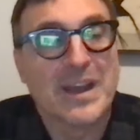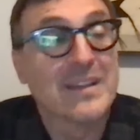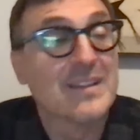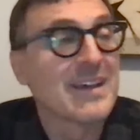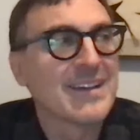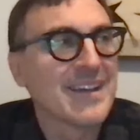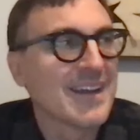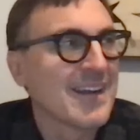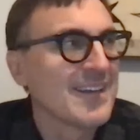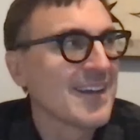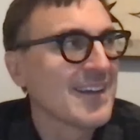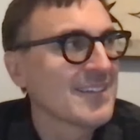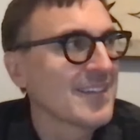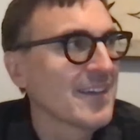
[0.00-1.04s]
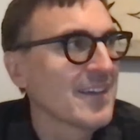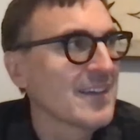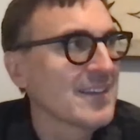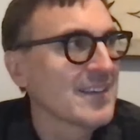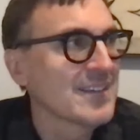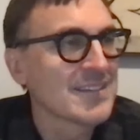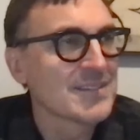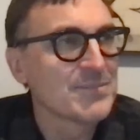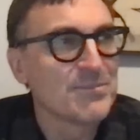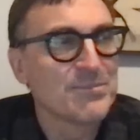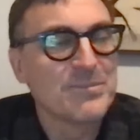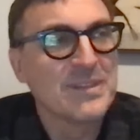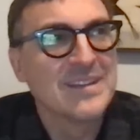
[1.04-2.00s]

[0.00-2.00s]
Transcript: I liken it to